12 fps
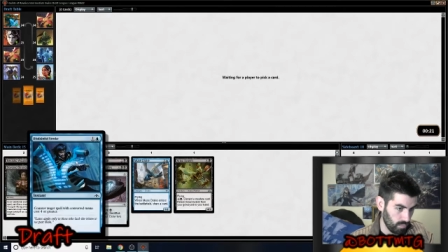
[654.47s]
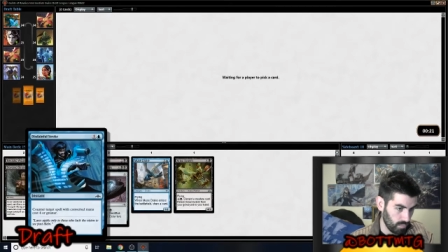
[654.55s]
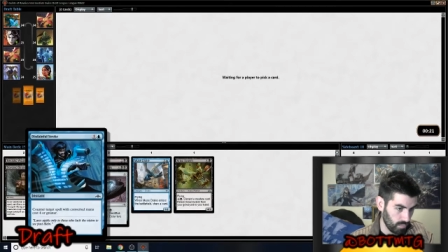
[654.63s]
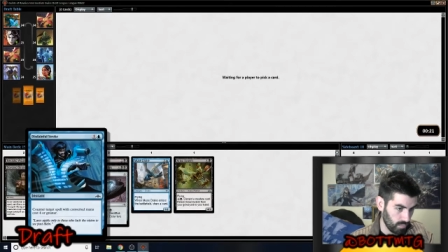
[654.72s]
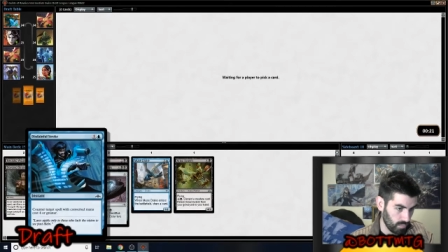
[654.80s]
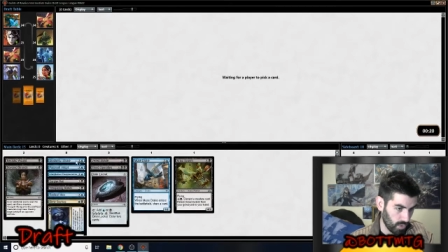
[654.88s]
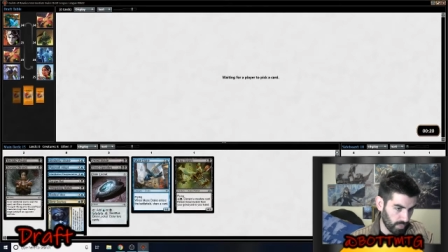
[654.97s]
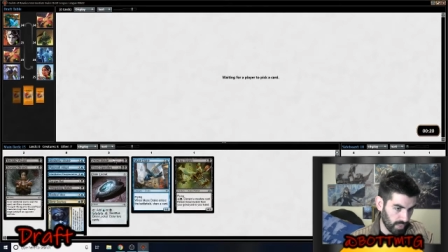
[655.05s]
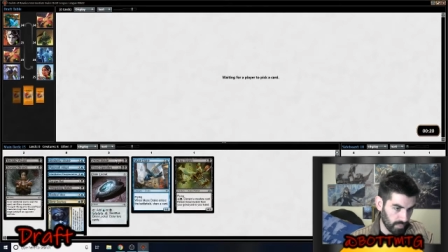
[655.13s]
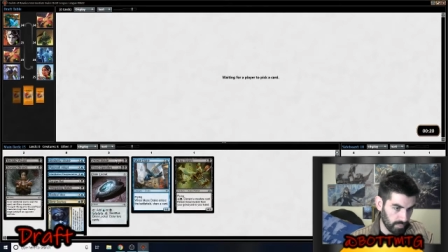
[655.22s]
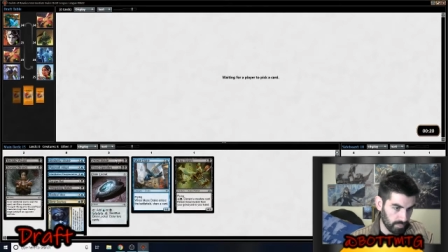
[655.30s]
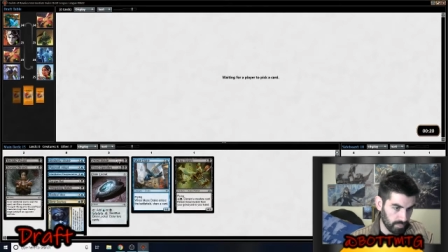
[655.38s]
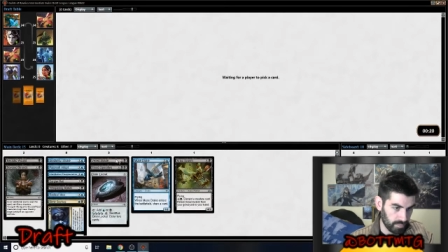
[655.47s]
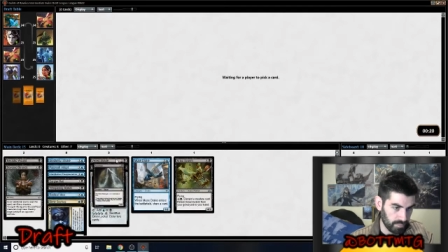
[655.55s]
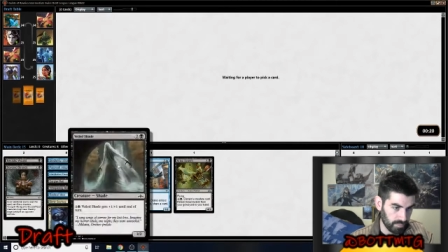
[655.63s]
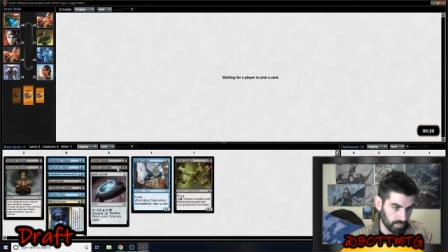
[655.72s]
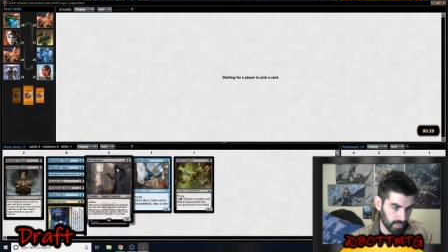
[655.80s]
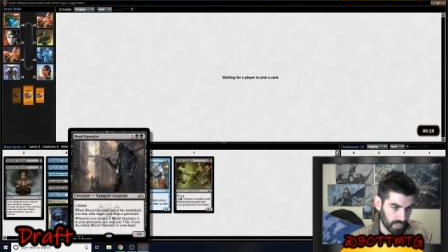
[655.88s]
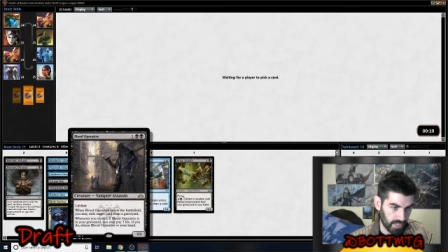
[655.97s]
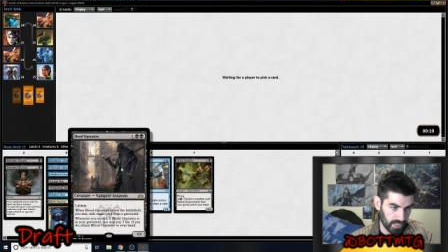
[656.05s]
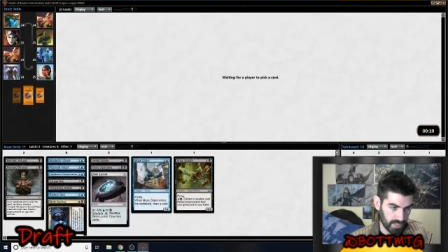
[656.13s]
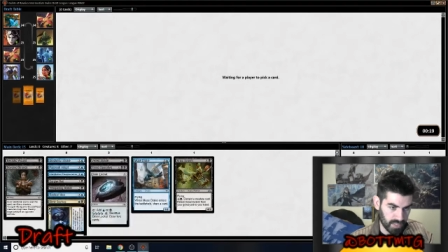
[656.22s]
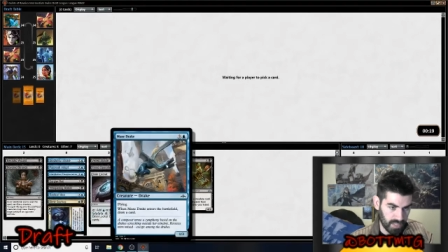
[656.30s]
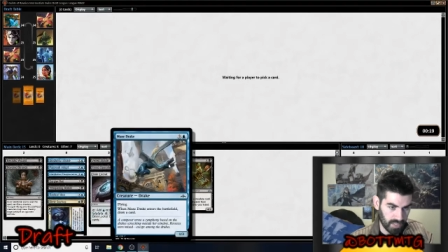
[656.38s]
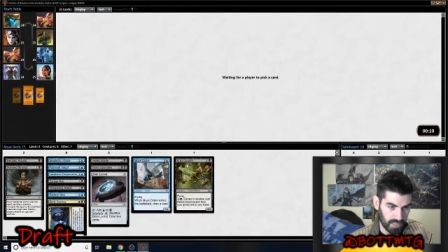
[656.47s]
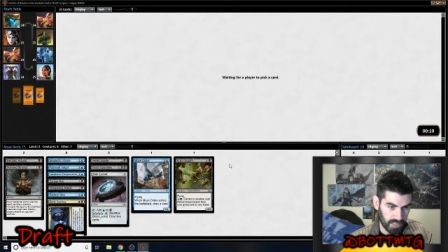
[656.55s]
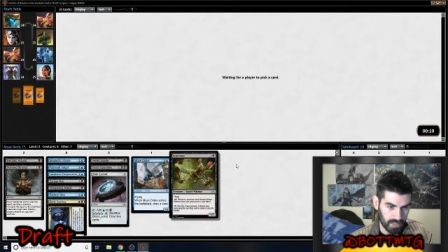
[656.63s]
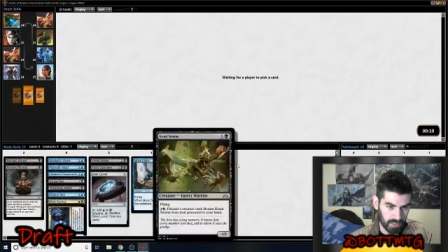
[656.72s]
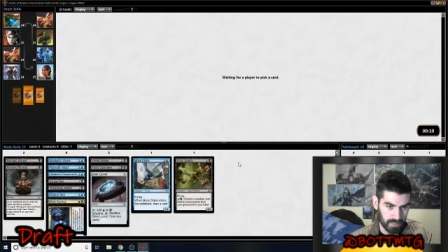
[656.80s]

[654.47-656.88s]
Oh wow, our deck is not that good.